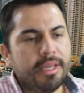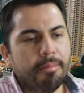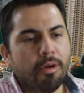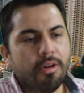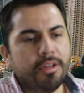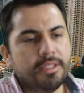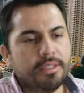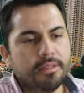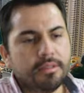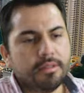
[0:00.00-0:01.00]

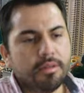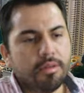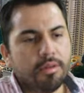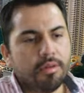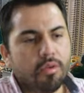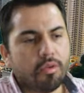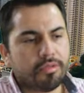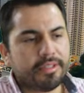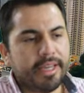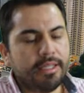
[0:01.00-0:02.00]
voice or
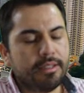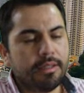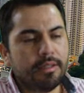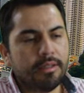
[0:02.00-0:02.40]
text,